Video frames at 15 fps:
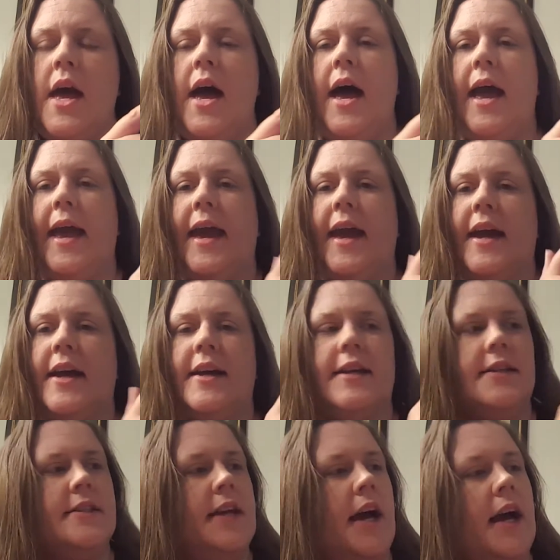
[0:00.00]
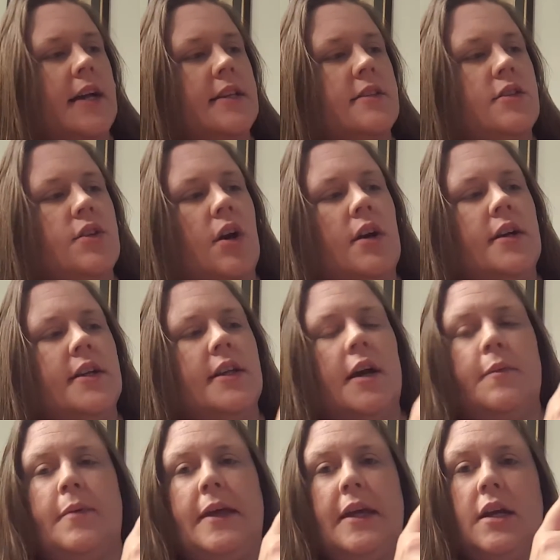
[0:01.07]
And I started up
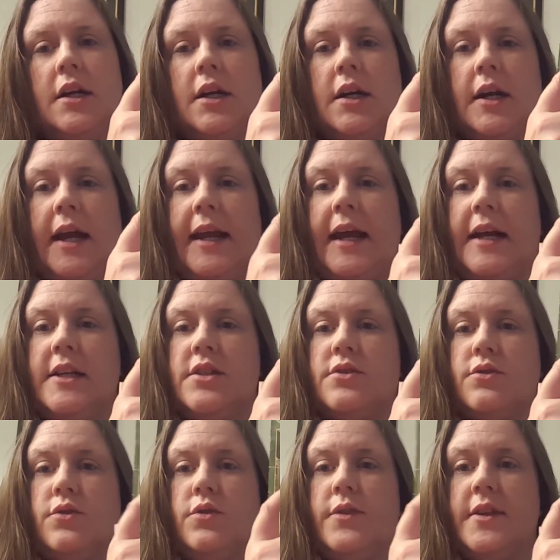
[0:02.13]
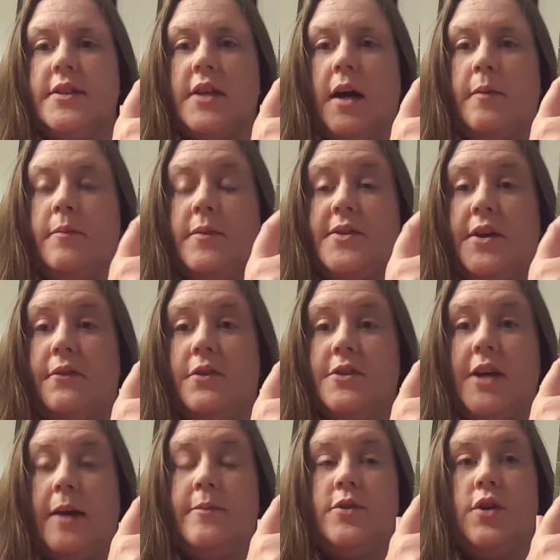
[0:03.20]
here and I screwed this up several
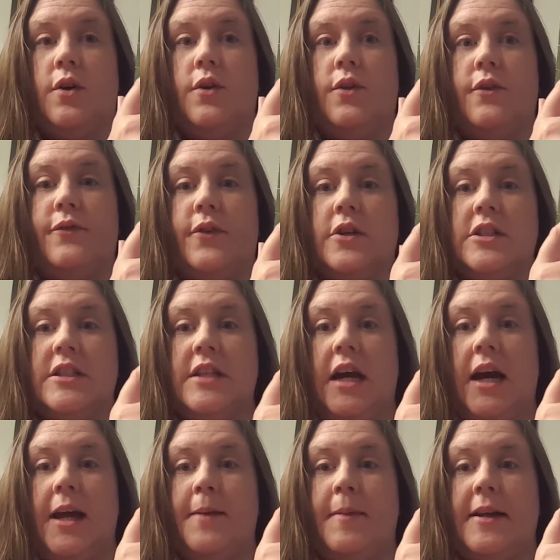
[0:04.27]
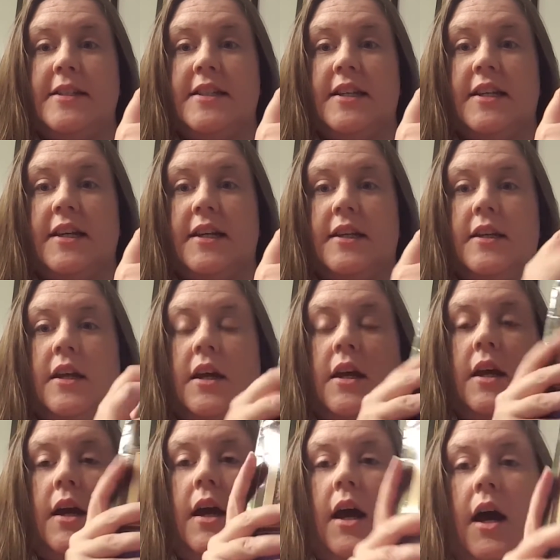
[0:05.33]
times. So the first time I did it,
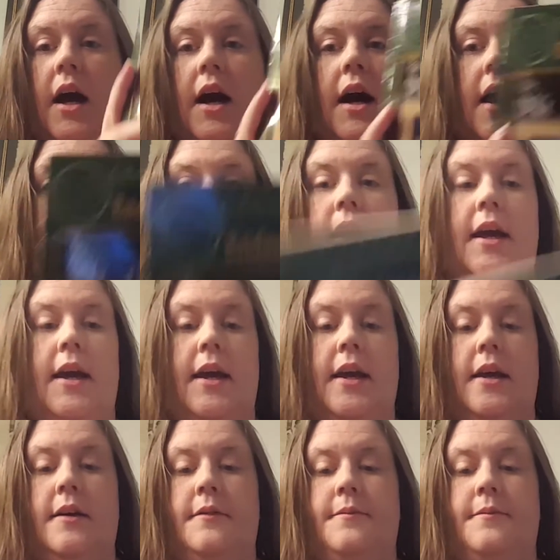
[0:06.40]
I